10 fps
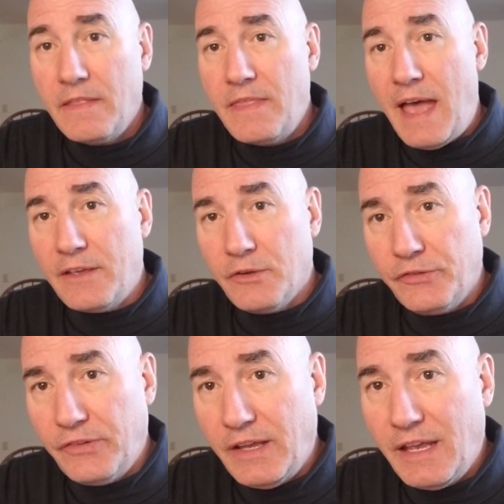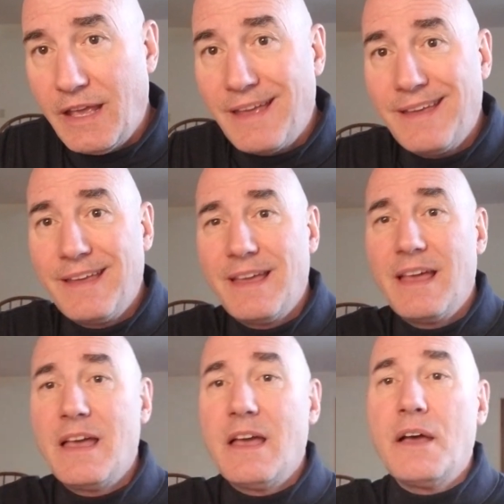That you'll see.
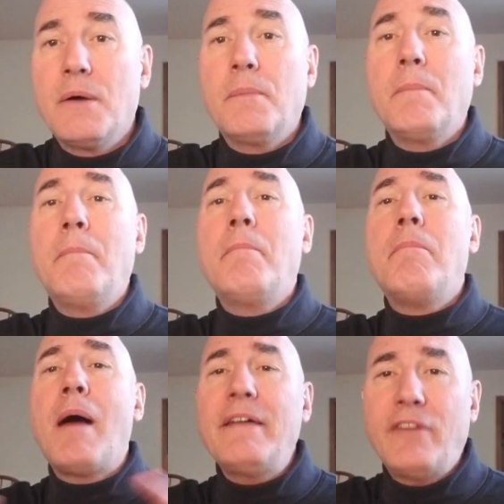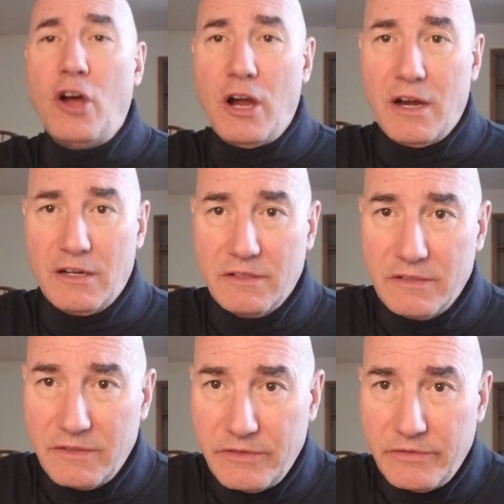By far,
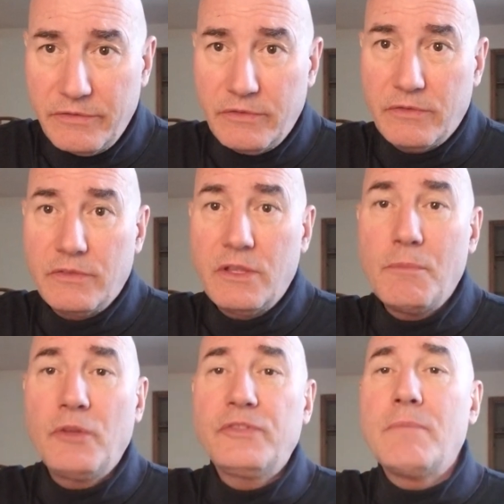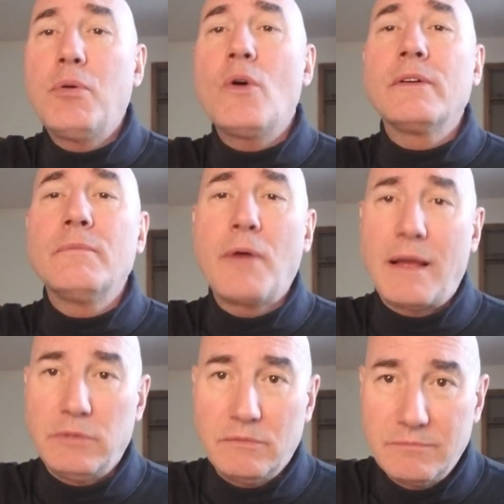the most important
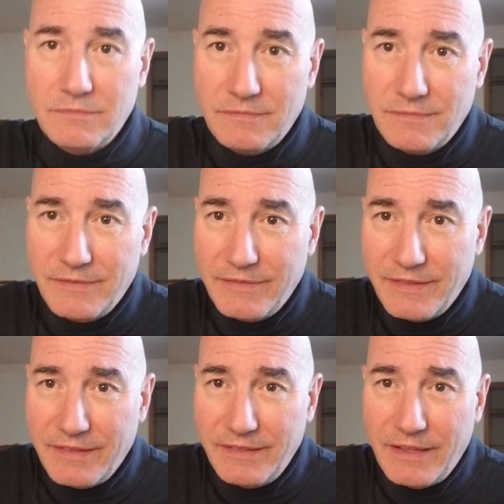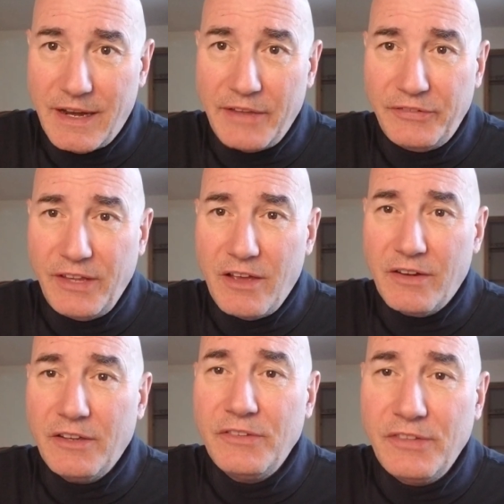problem that I see on
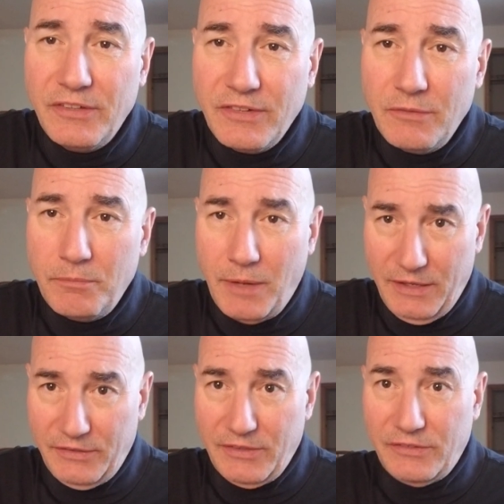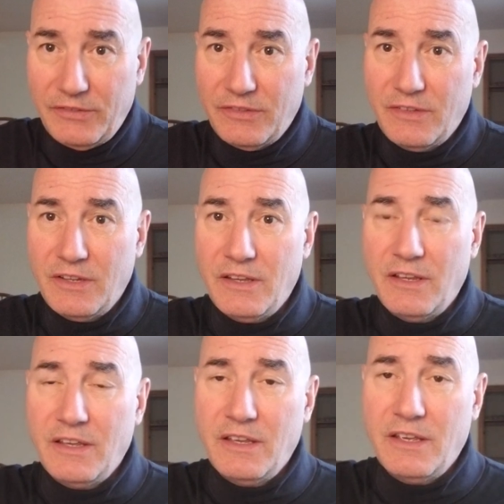a consistent basis
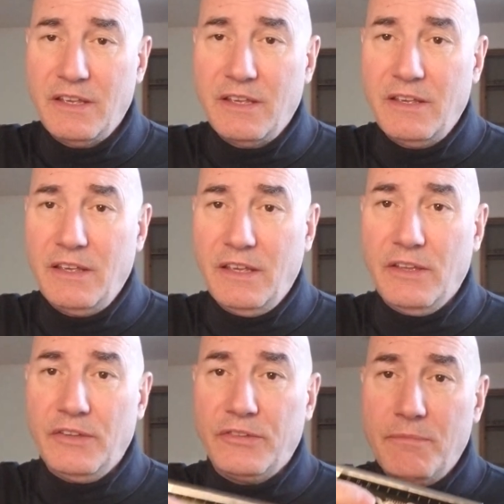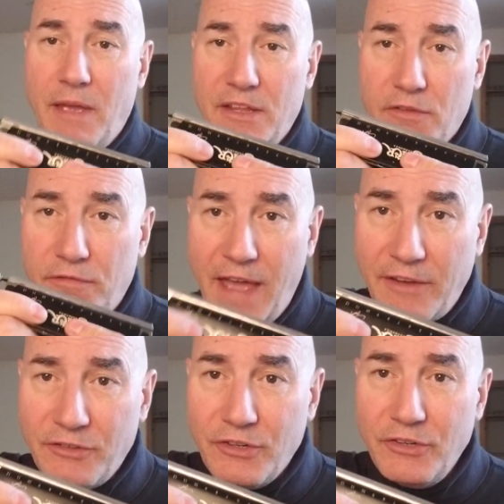is
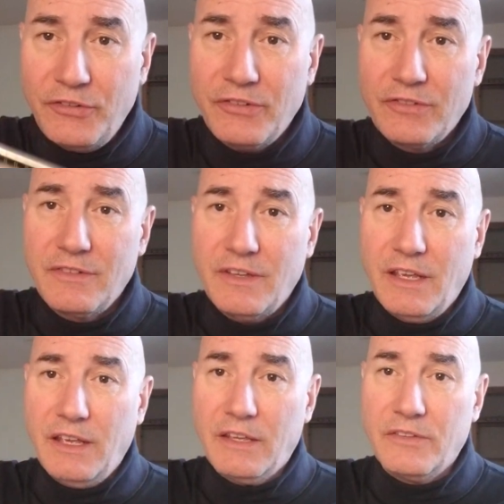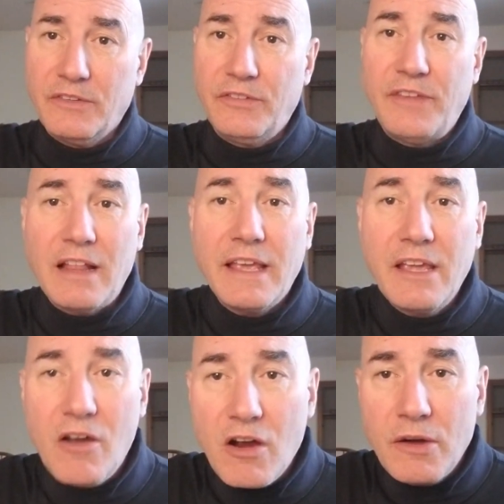manufacturers and
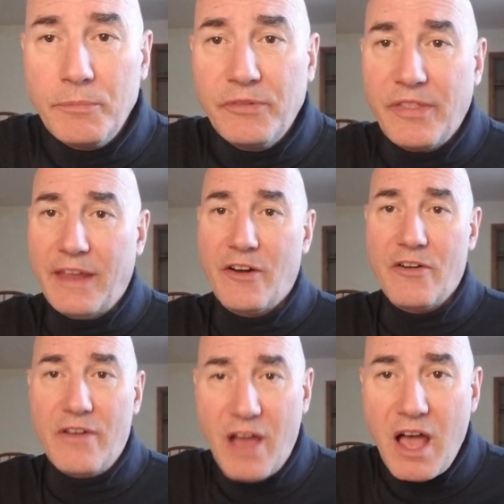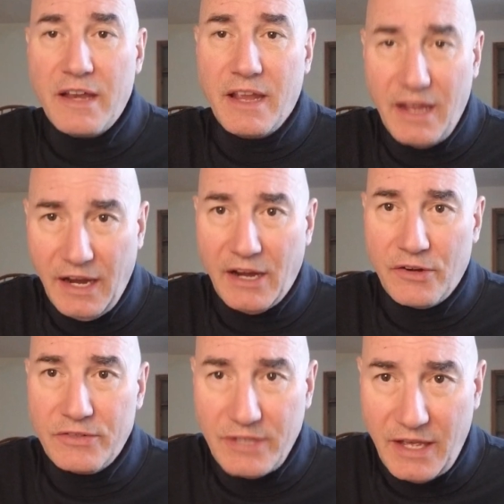selling harps that are not
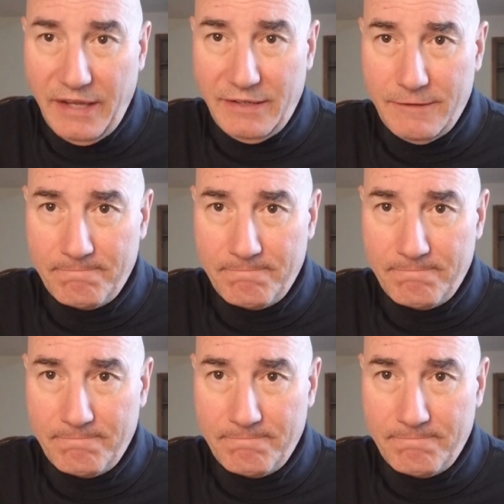airtight.